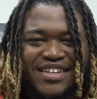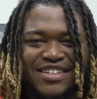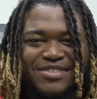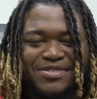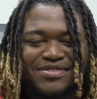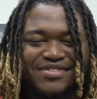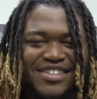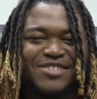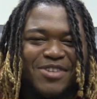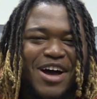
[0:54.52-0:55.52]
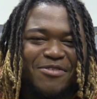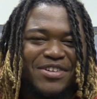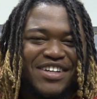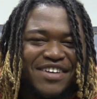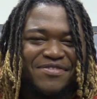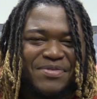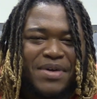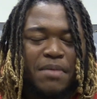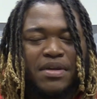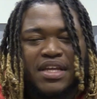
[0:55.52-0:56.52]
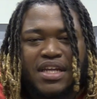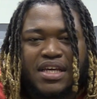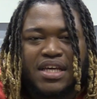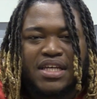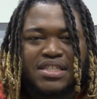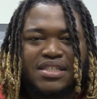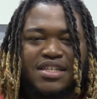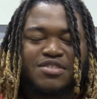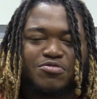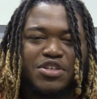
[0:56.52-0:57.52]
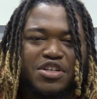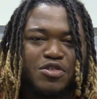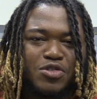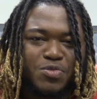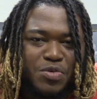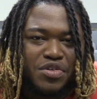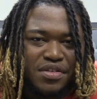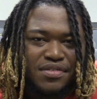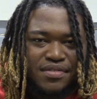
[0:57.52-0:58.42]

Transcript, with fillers: That's, that's why I really like football. But then again, it's a, it's a real cool sport.